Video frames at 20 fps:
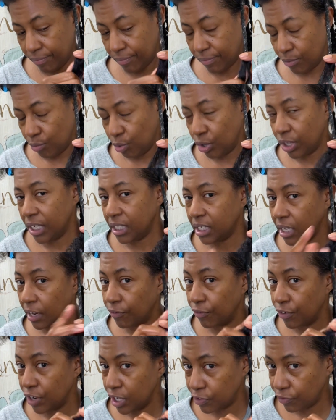will they stay
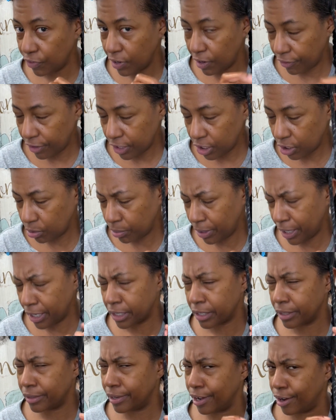frizz free for 2
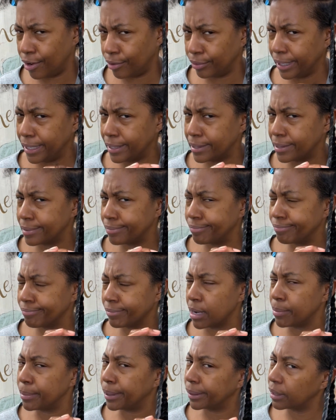weeks? No.
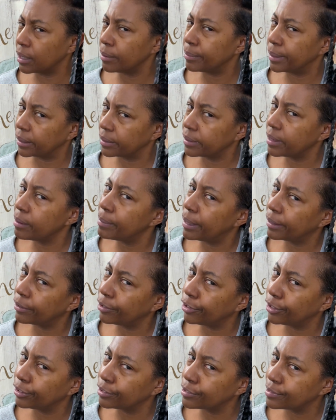Come on,
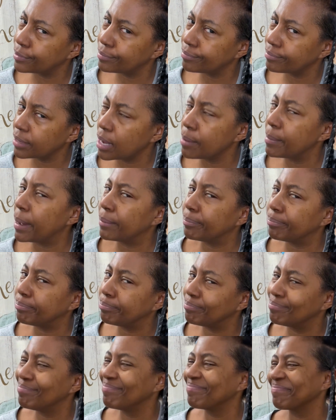girls. Come on.
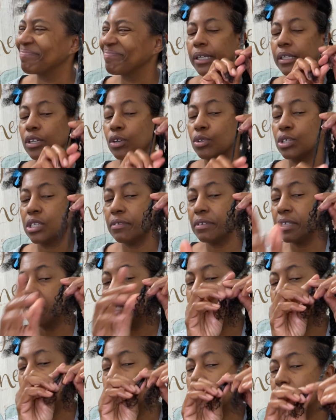No,
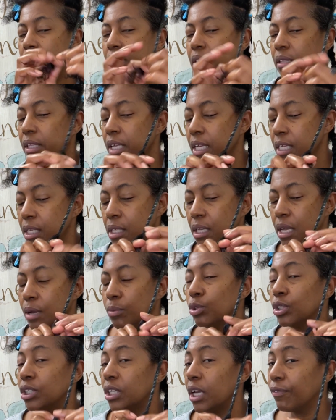seriously. It
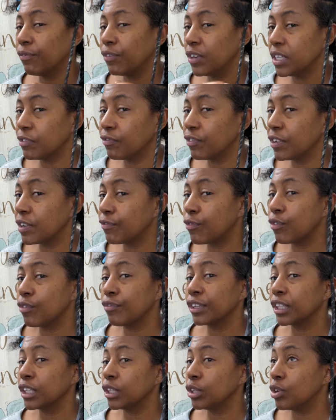will stay frizz free for a
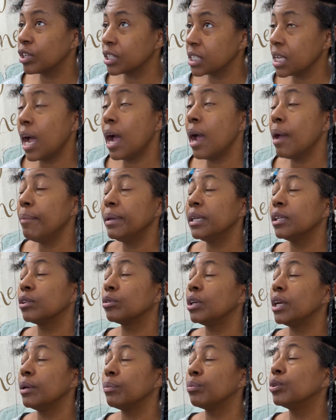really long time.
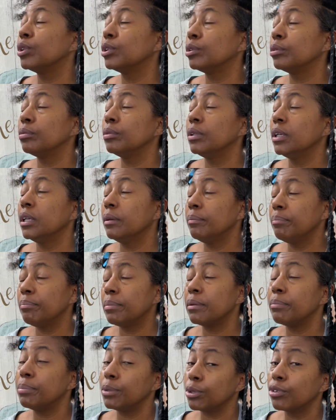It will
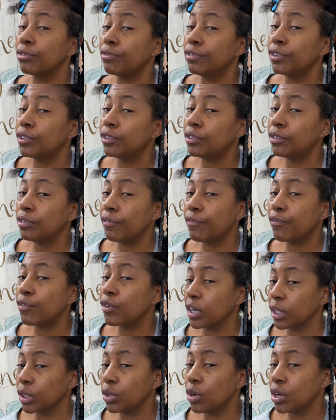be beautiful
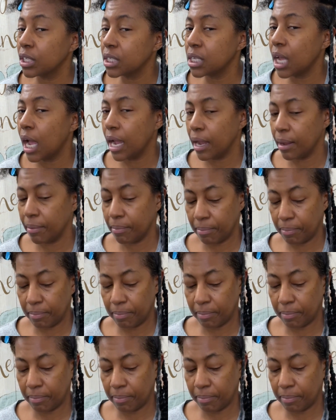for a long time.